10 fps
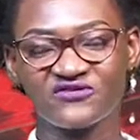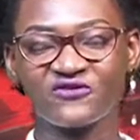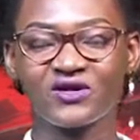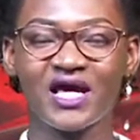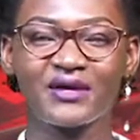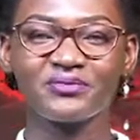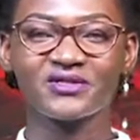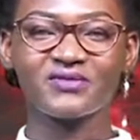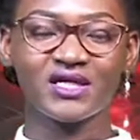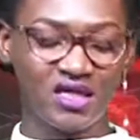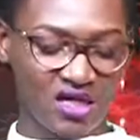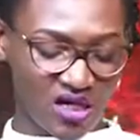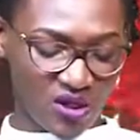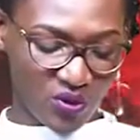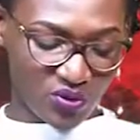Follow up with me
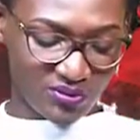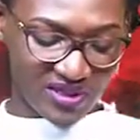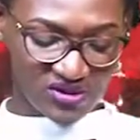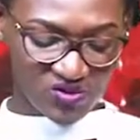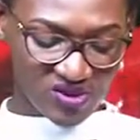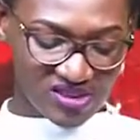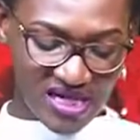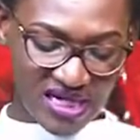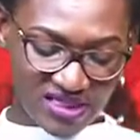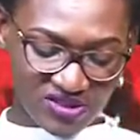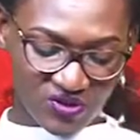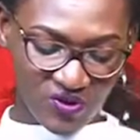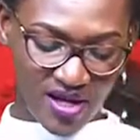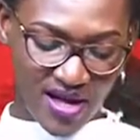on my Twitter handle.